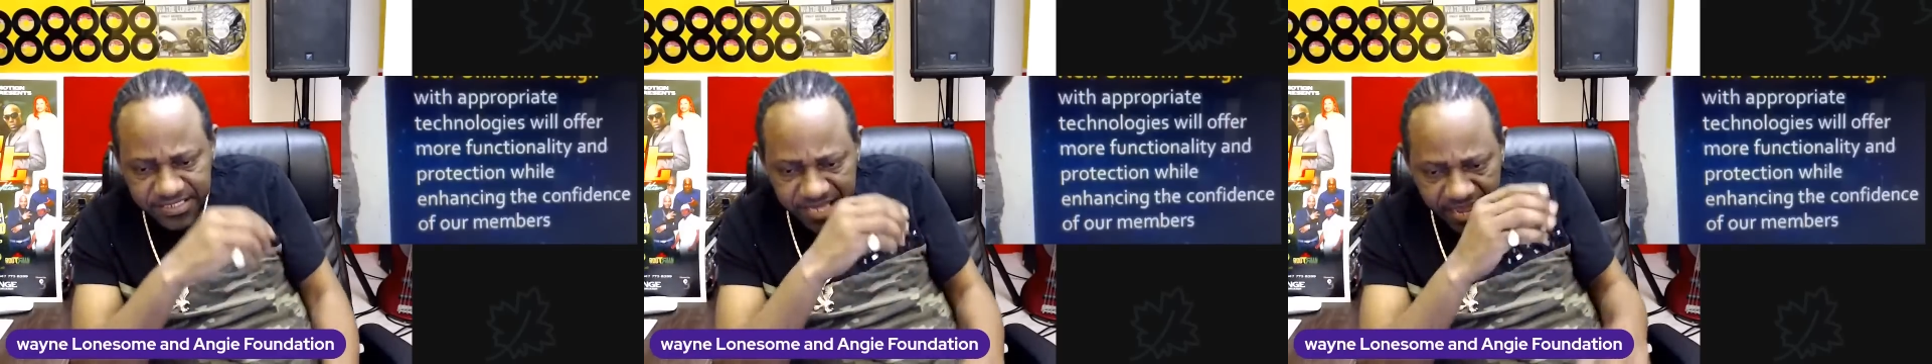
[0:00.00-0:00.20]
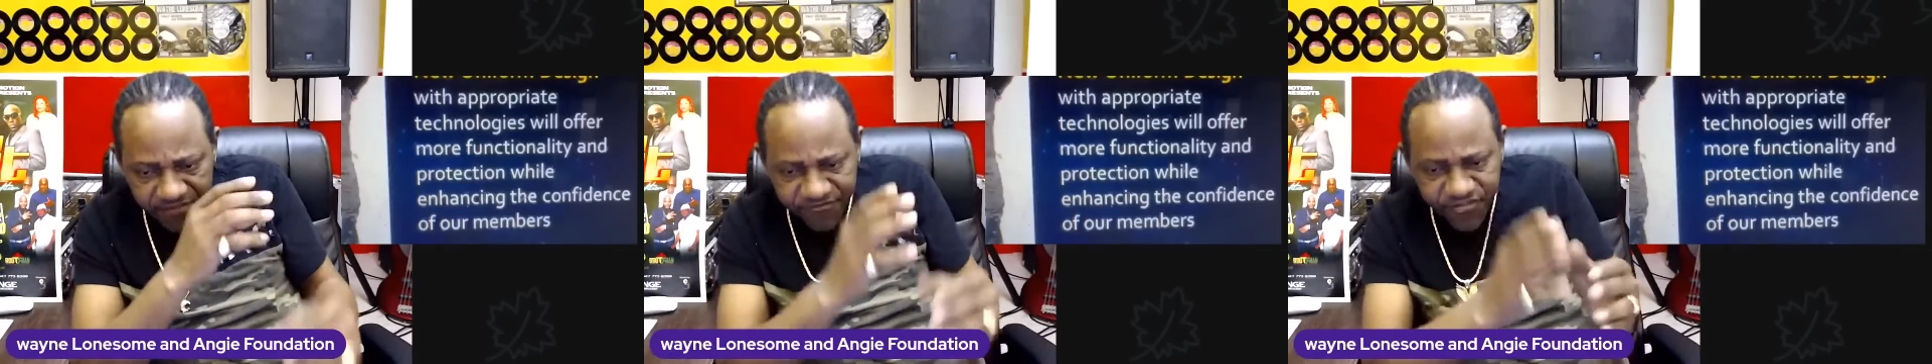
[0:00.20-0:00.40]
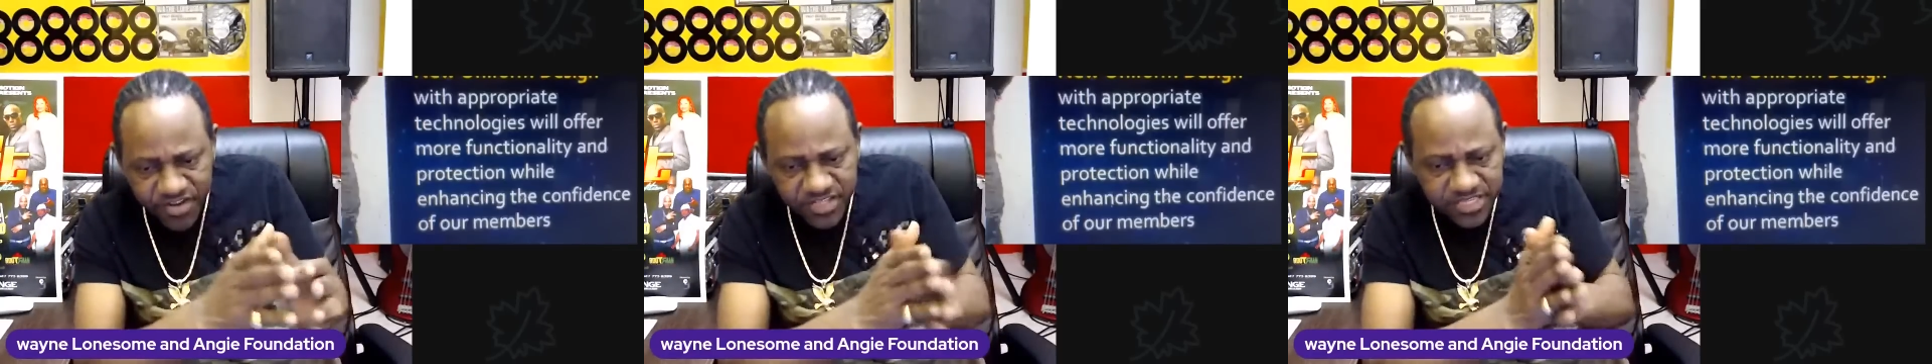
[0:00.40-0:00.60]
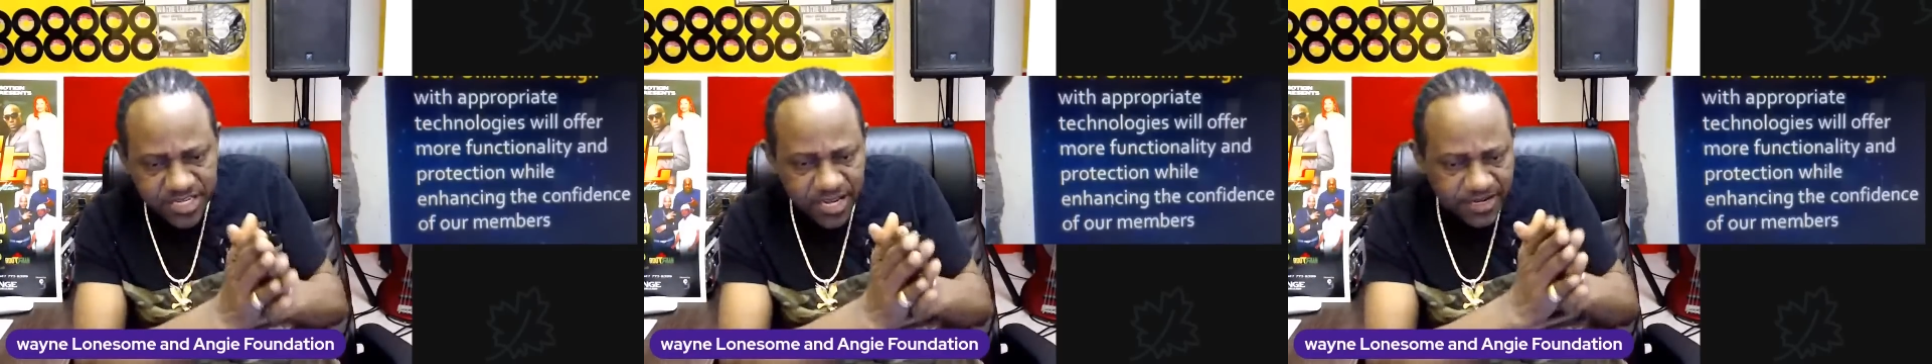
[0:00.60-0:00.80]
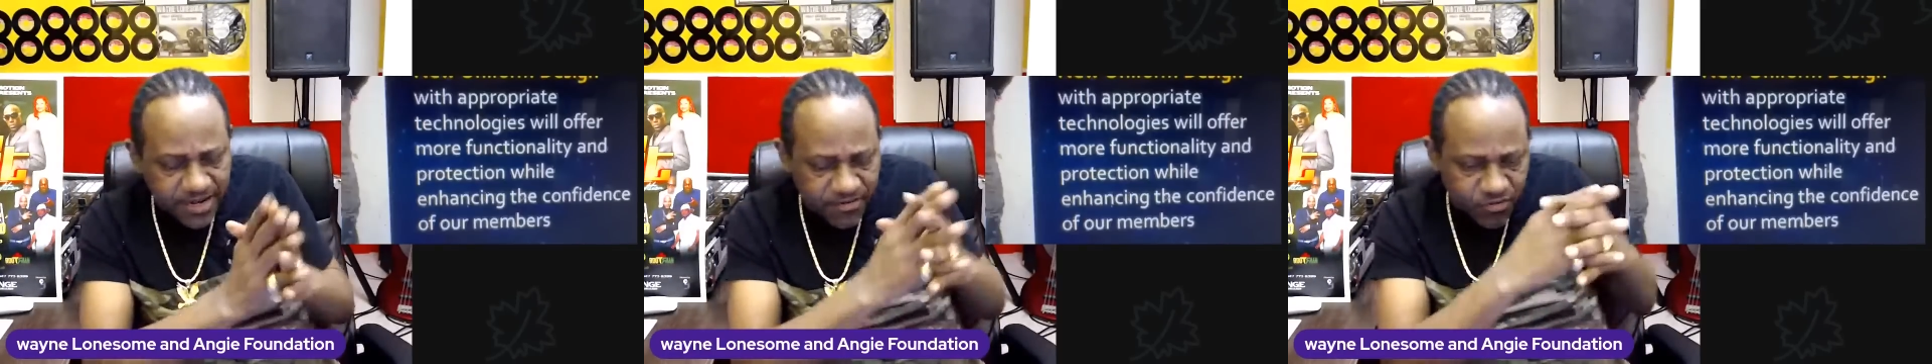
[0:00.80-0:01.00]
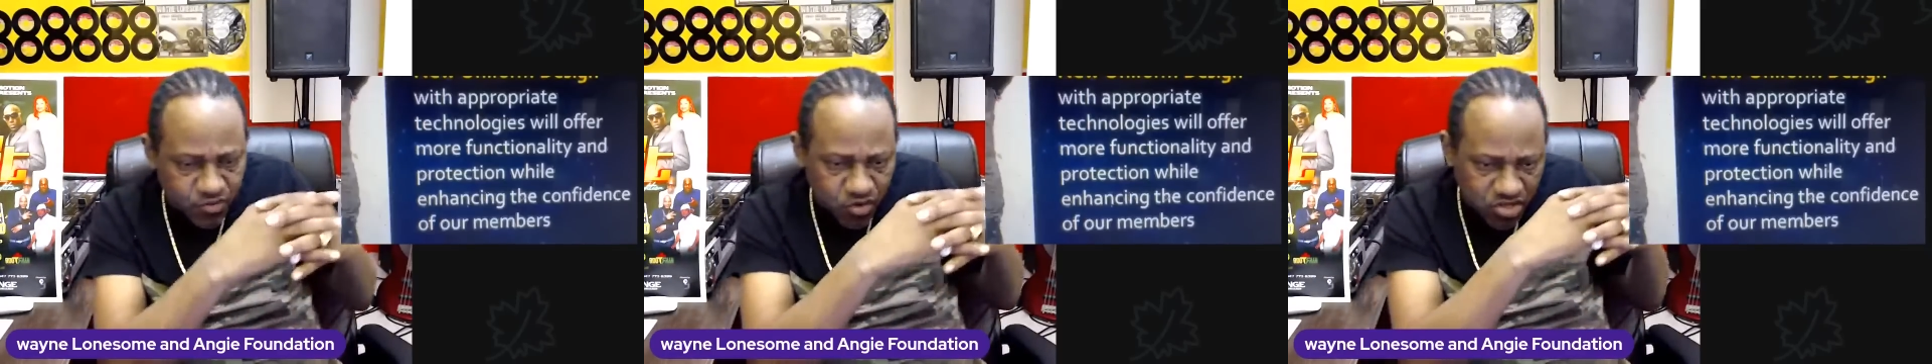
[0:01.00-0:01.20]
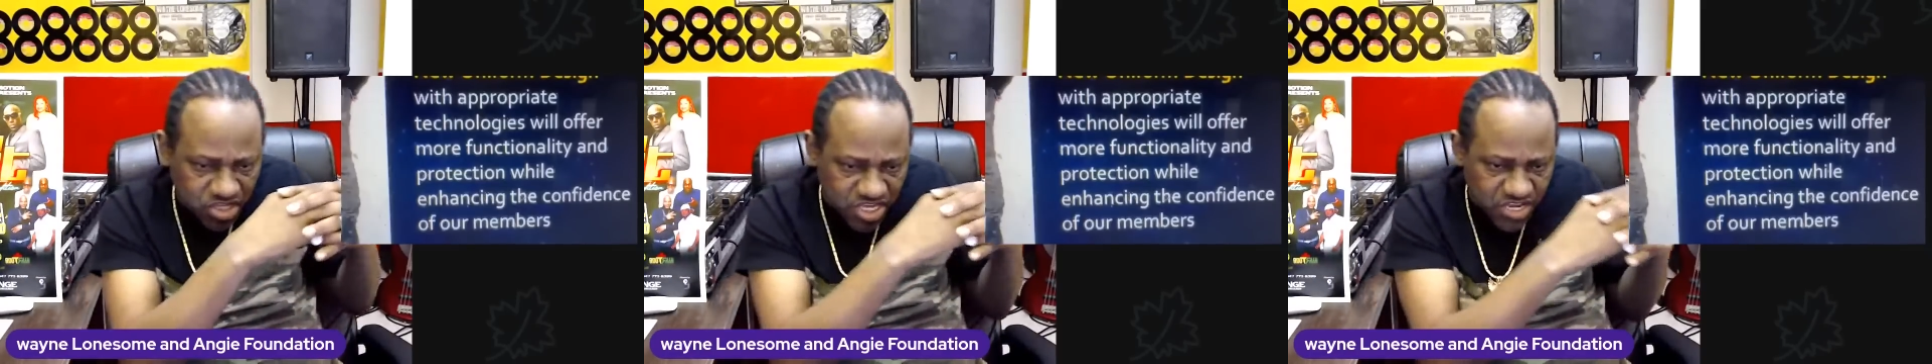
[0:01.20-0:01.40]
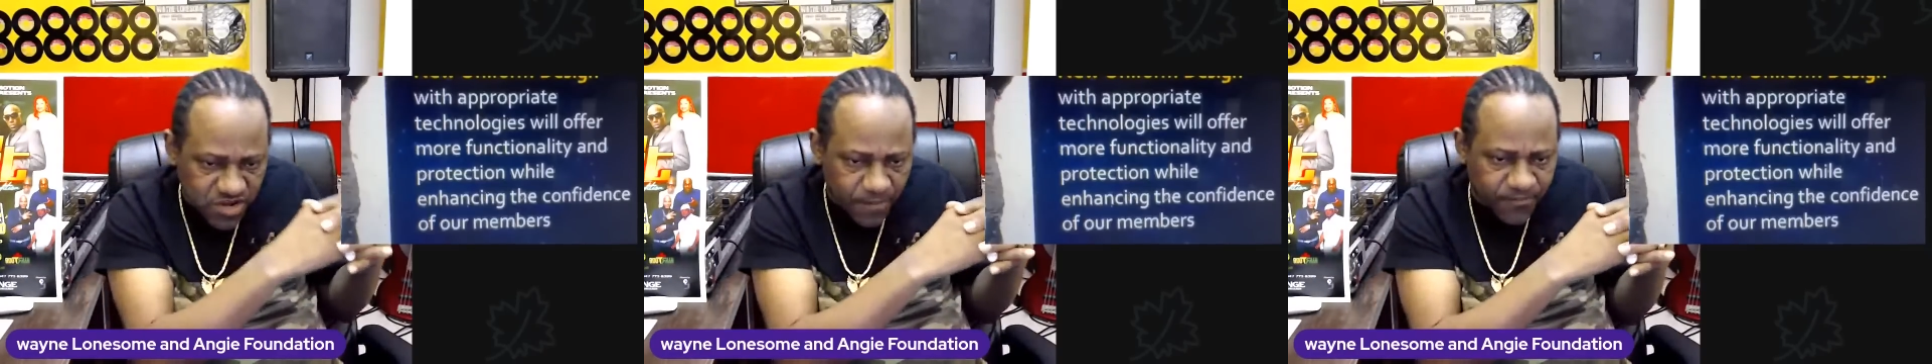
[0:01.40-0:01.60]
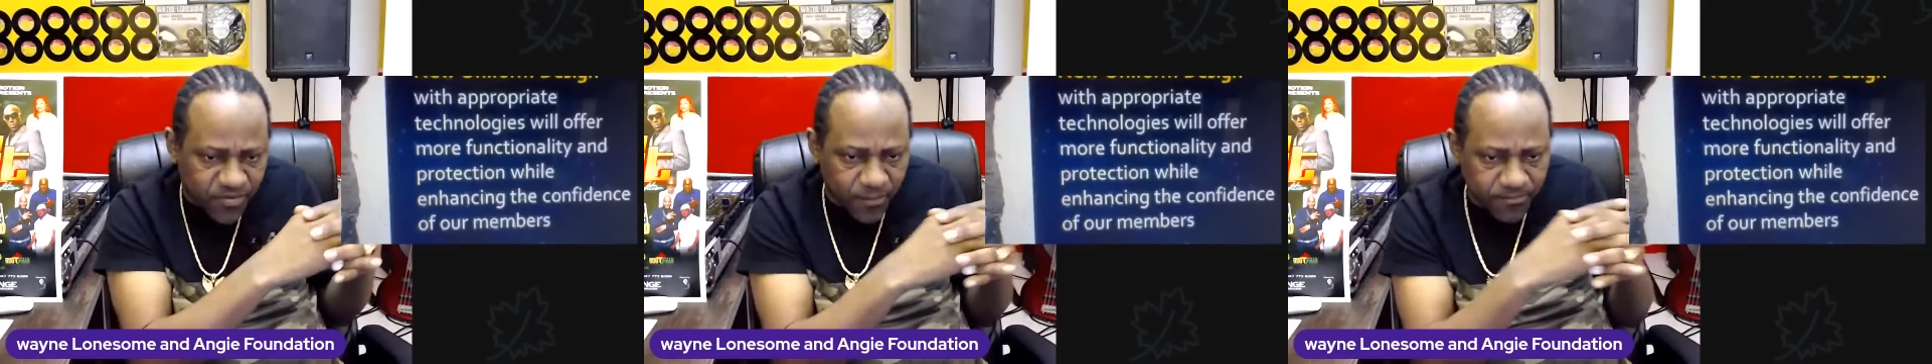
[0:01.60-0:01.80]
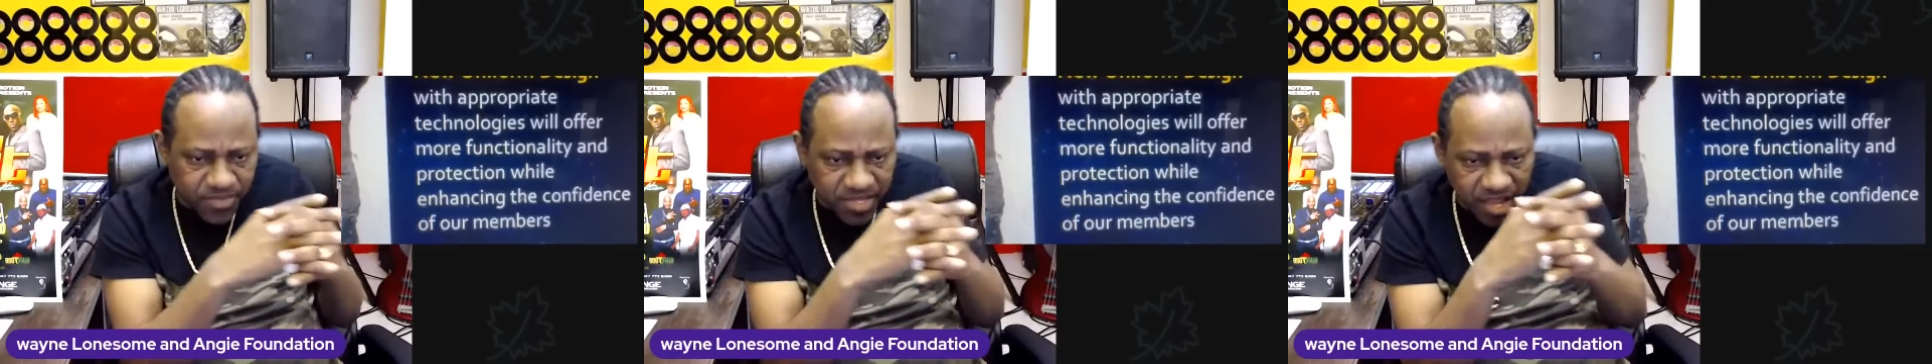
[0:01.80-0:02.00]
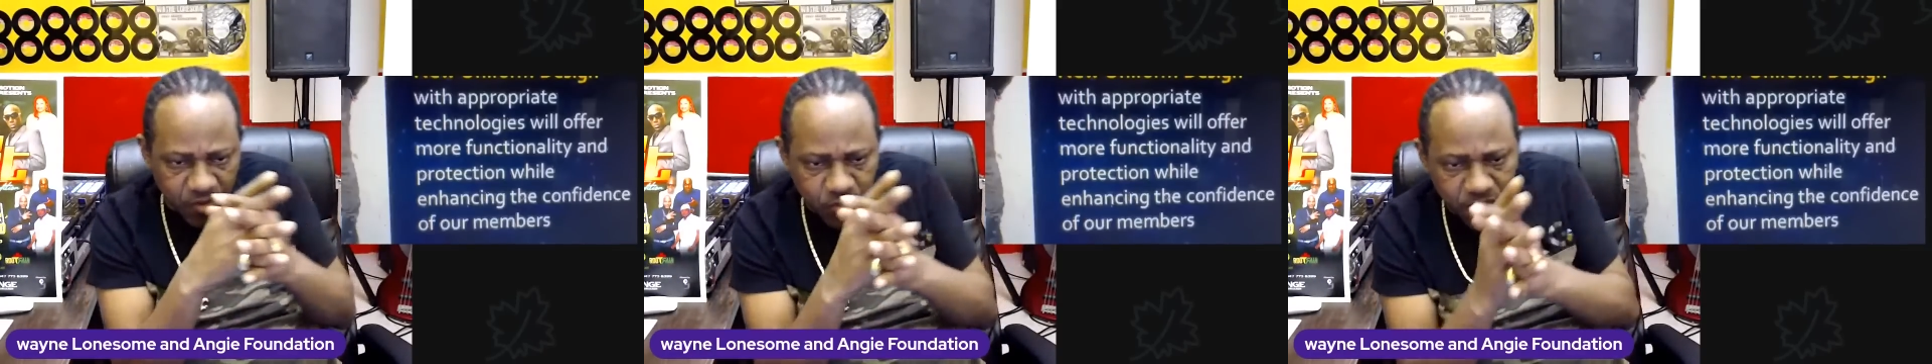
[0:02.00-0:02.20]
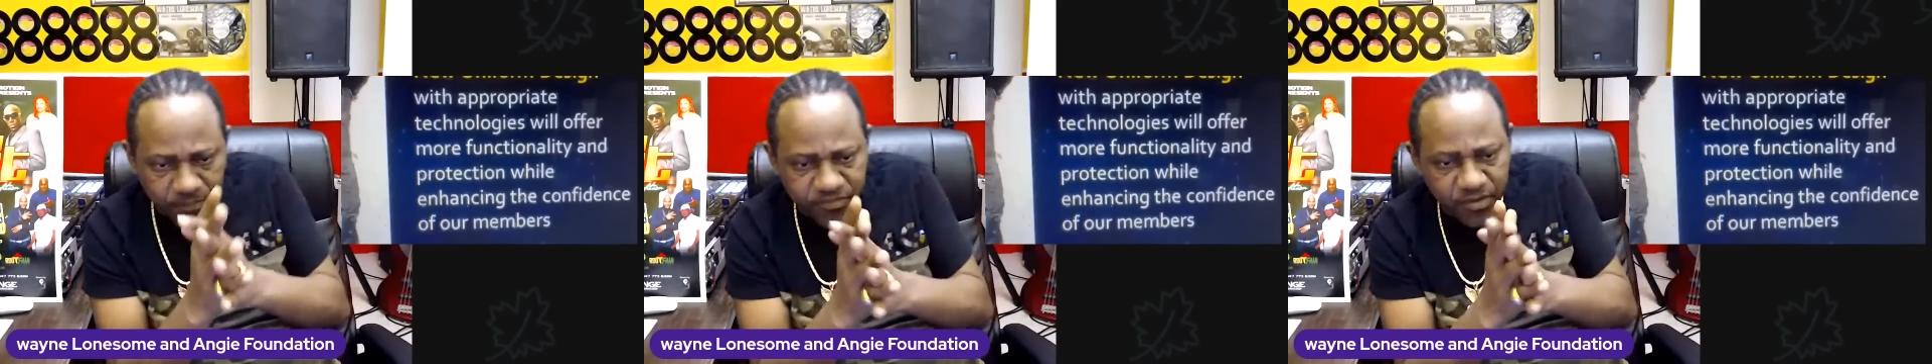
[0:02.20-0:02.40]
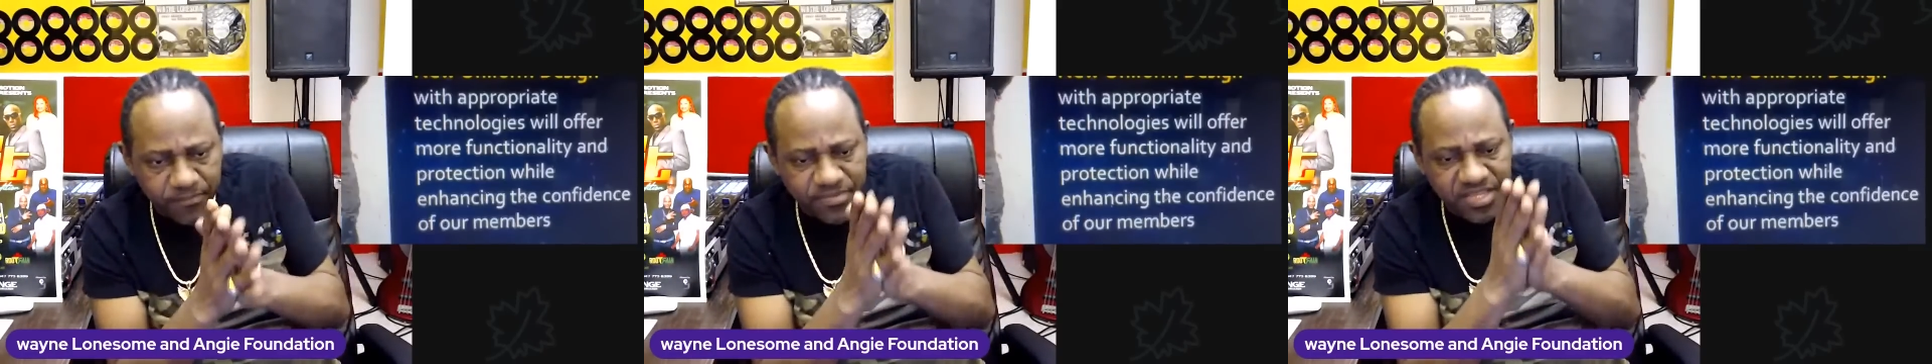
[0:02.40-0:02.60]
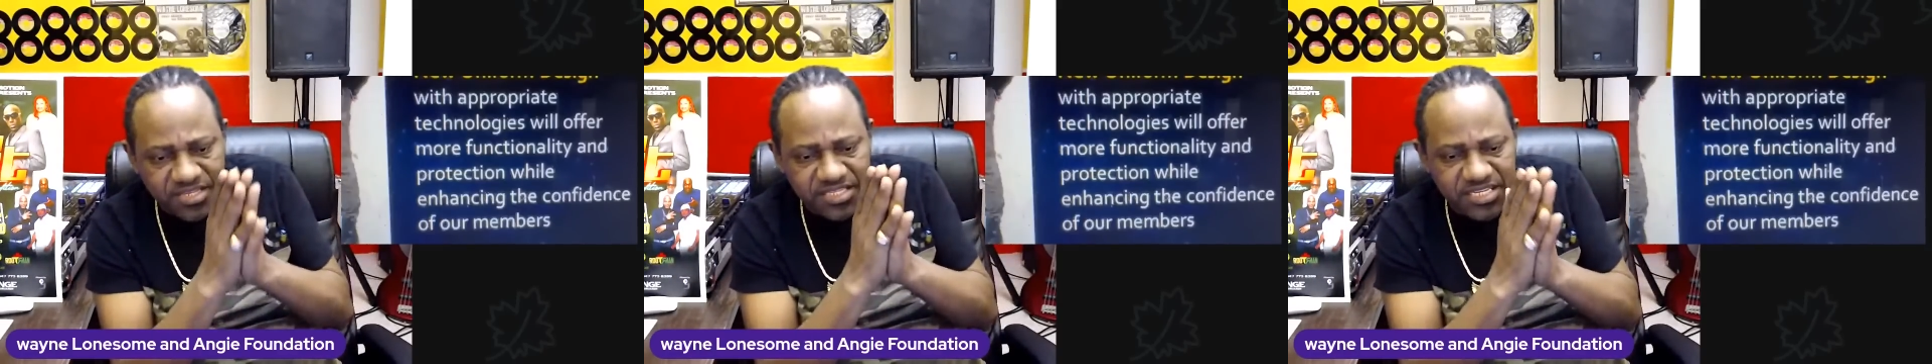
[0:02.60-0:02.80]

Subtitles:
like fronting and them will not shield up something and hold up something.